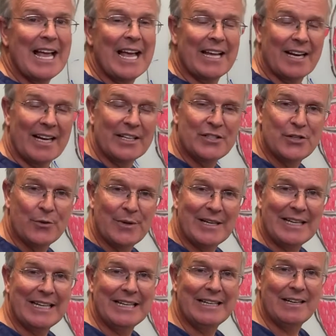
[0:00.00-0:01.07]
and I do
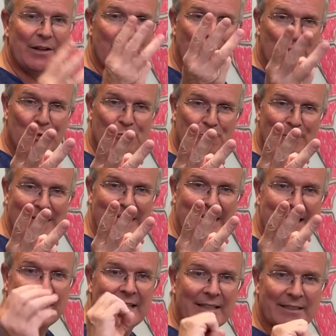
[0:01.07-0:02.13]
it in
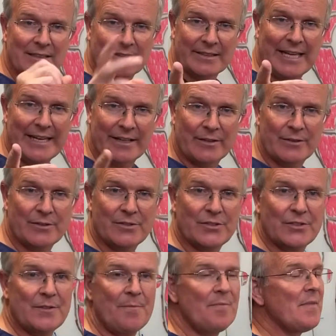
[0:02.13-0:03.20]
3 layers.